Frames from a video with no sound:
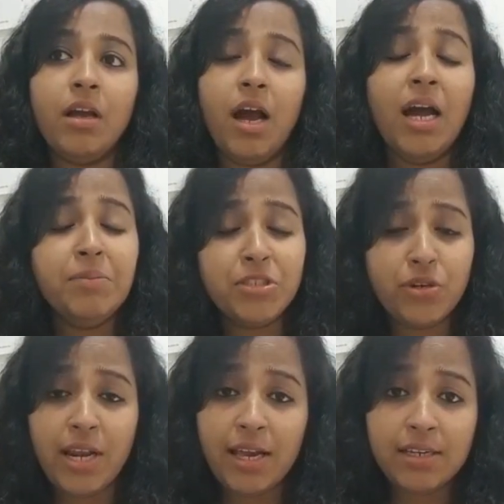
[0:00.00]
I'm a
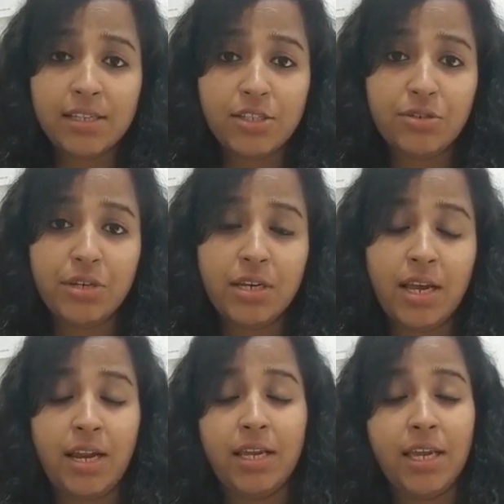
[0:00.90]
Sri Lankan student,
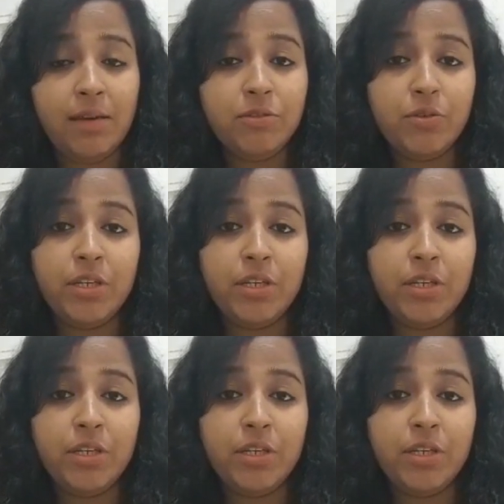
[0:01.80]
and I came to